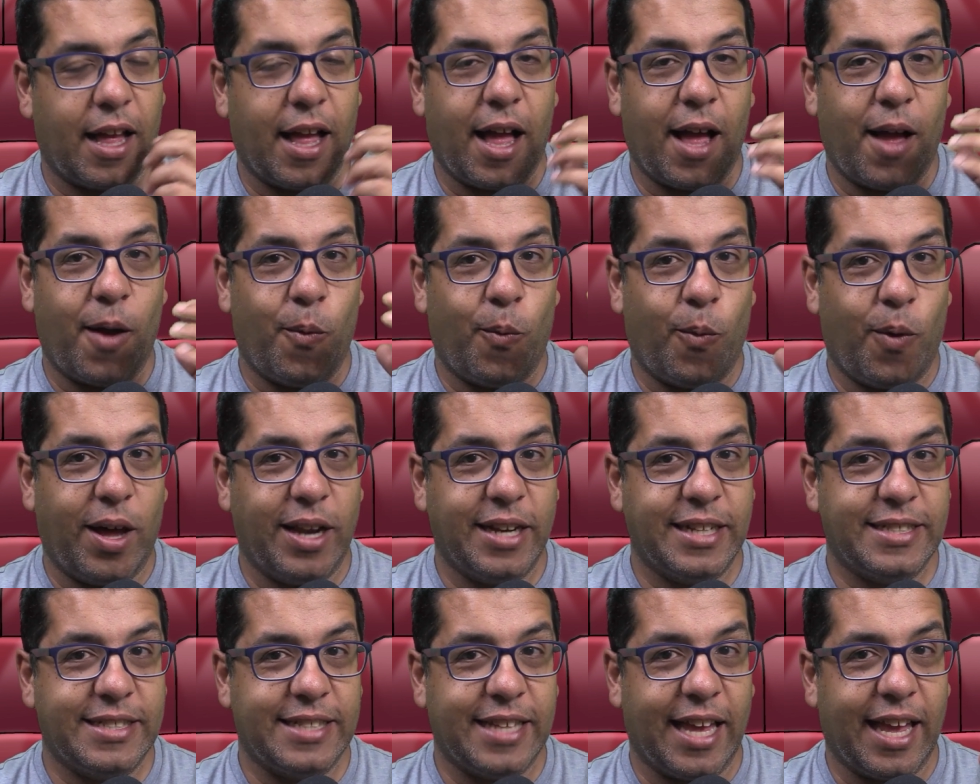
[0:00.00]
I want
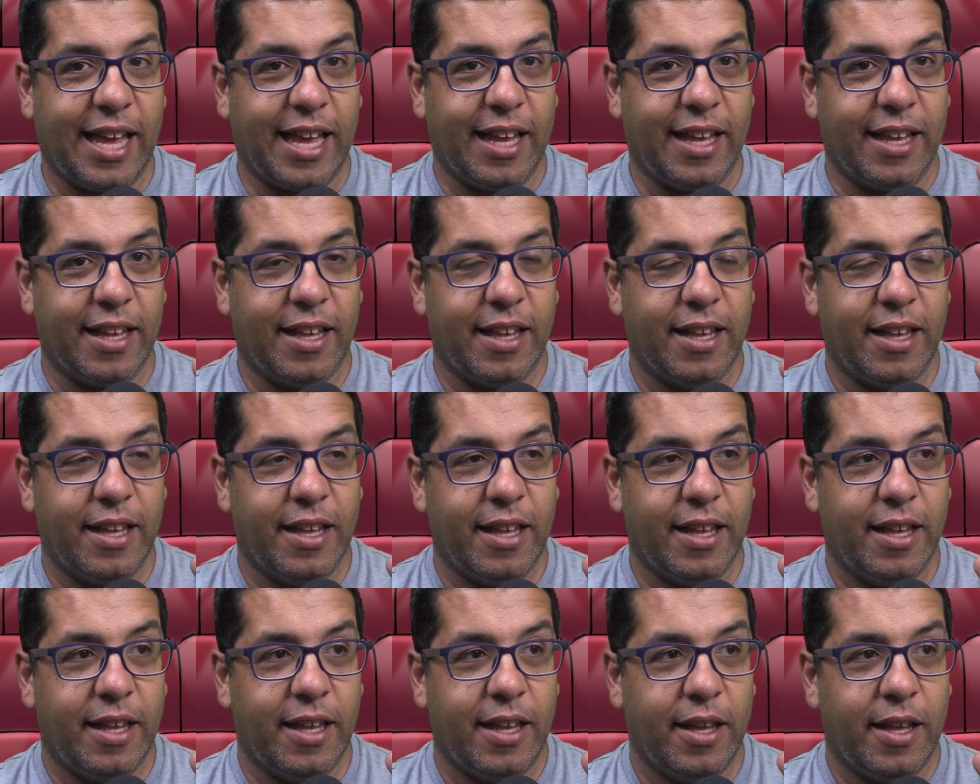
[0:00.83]
to say,
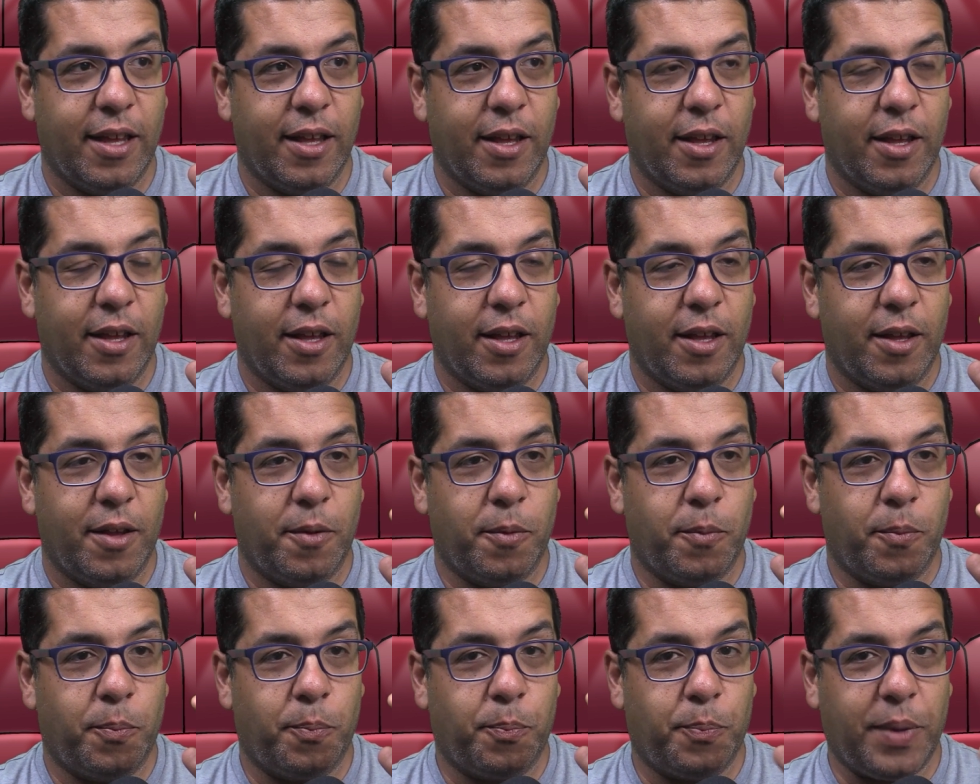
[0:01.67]

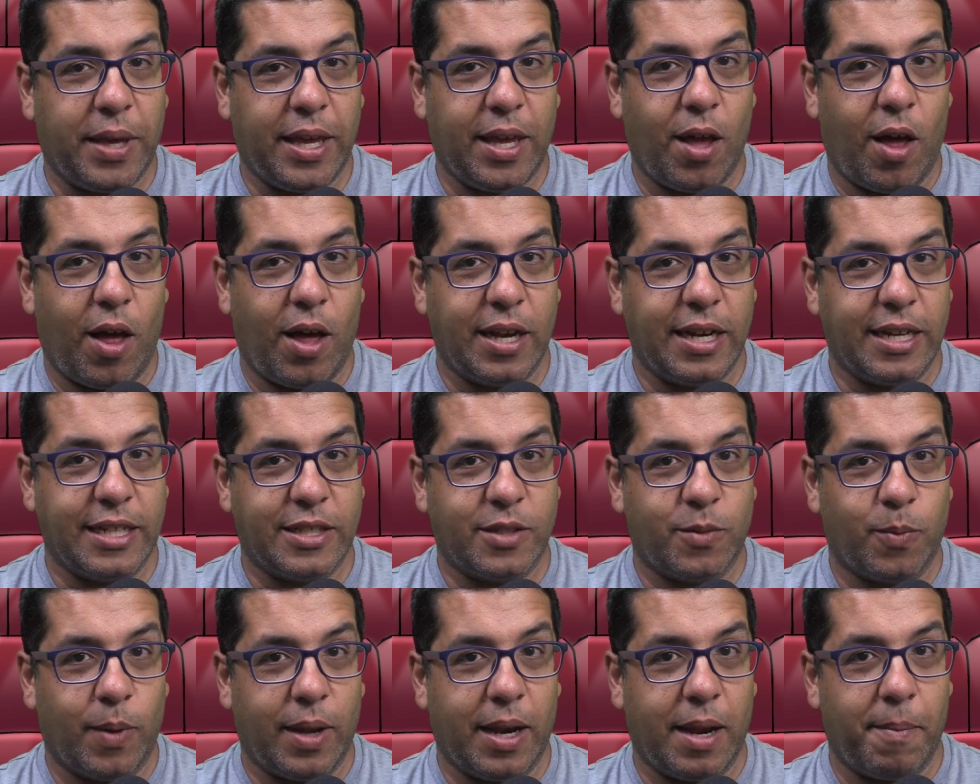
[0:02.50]
be
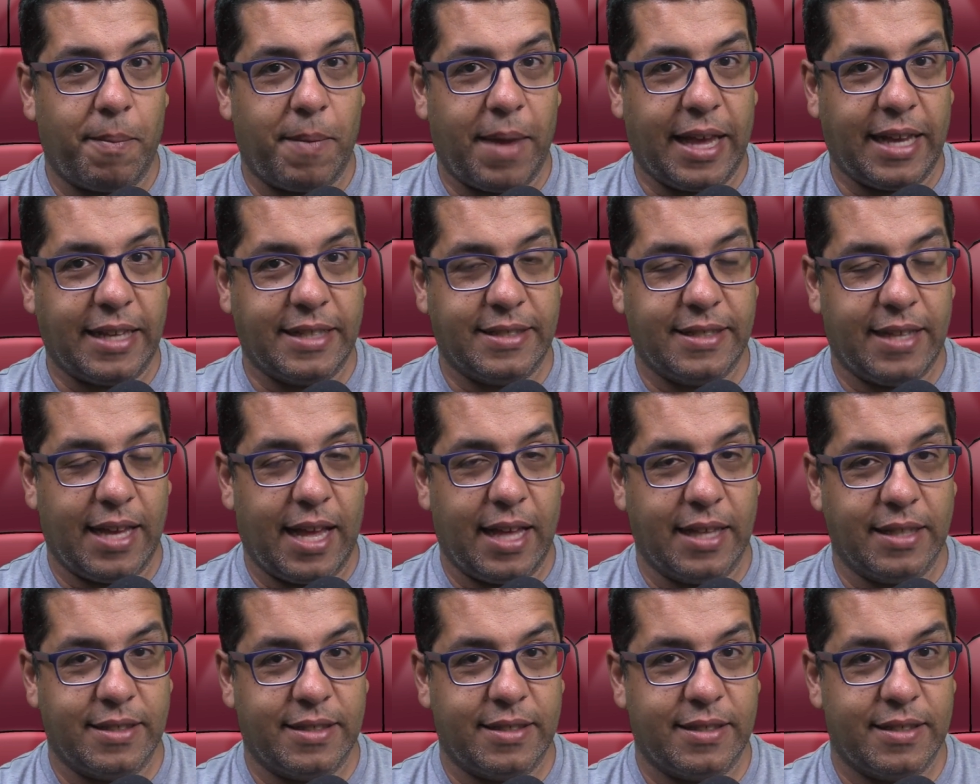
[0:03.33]
honest when it makes
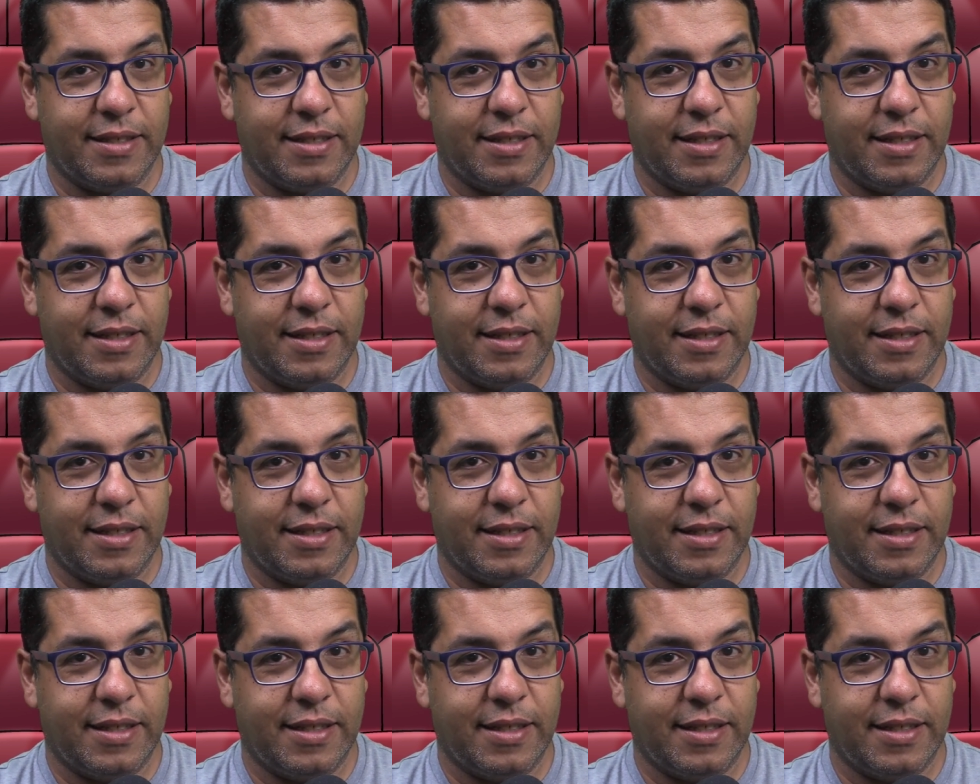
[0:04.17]
sense,